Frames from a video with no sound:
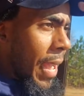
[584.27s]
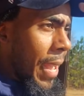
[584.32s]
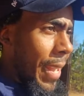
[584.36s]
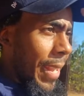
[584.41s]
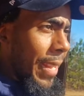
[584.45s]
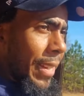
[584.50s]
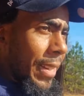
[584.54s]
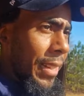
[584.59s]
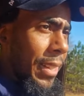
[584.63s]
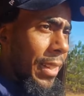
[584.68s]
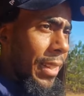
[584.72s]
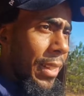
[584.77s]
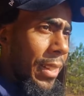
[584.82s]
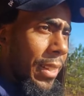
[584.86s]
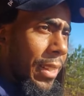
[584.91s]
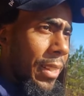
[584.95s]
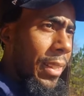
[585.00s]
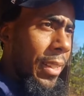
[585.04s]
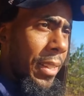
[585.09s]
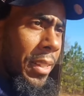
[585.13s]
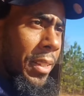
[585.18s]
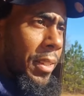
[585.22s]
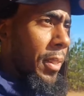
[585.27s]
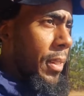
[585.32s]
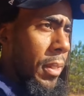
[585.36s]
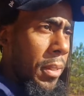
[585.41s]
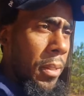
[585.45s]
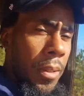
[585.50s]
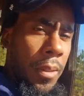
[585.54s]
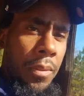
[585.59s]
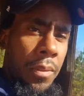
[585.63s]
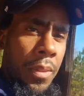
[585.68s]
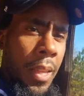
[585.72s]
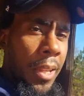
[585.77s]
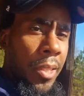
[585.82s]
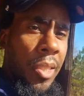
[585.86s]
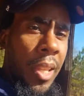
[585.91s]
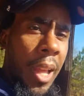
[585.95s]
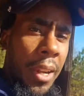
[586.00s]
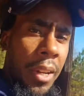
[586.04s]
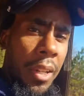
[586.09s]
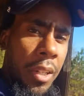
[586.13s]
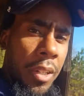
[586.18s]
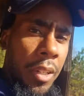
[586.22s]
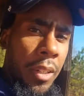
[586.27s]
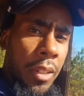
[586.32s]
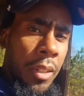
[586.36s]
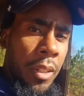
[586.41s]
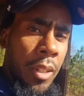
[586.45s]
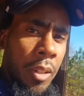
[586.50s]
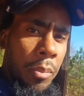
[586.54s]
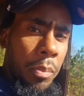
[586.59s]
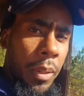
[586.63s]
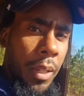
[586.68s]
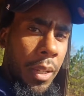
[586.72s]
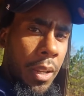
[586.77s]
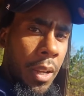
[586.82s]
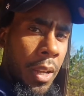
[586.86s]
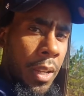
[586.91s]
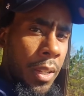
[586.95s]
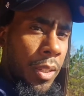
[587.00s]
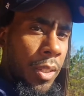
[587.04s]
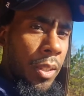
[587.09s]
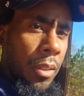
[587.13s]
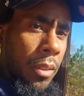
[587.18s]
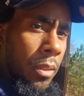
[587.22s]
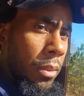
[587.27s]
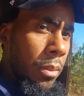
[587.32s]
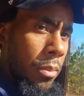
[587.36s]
And that's not a good look because